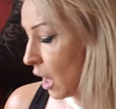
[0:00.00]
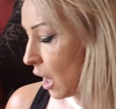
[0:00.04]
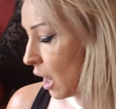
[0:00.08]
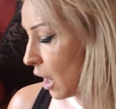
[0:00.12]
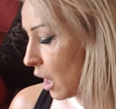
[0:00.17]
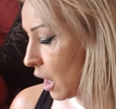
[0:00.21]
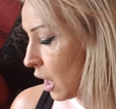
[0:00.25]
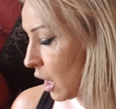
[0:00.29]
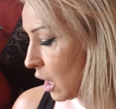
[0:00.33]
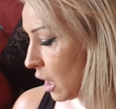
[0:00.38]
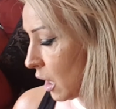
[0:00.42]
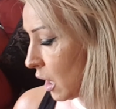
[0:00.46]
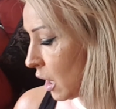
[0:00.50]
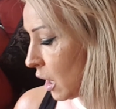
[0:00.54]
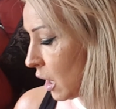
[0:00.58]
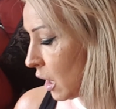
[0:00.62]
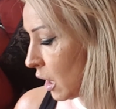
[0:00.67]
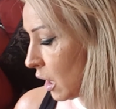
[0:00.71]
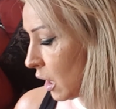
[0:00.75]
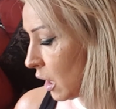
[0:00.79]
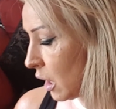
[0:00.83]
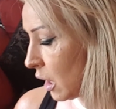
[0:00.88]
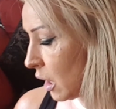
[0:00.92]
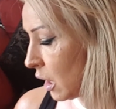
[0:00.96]
what
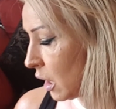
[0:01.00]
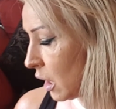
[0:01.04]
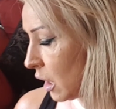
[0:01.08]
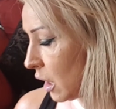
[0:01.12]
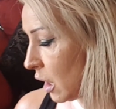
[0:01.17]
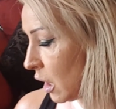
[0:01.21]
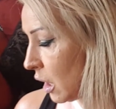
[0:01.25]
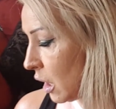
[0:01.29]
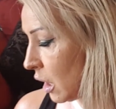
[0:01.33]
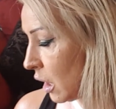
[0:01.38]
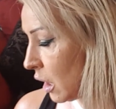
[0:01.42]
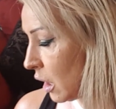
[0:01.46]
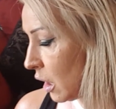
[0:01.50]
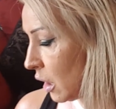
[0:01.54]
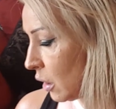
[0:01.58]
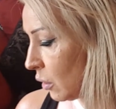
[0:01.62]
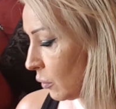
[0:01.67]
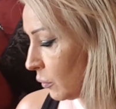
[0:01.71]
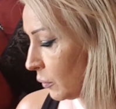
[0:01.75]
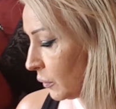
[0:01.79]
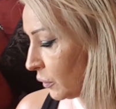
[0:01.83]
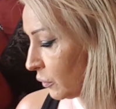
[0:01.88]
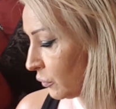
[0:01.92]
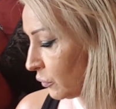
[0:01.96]
are
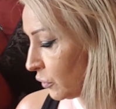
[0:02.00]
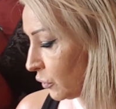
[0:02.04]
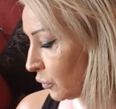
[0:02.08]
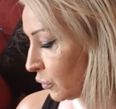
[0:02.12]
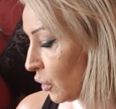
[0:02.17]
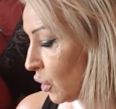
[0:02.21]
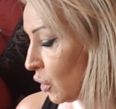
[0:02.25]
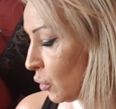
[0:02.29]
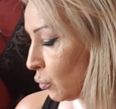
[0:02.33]
we going to do?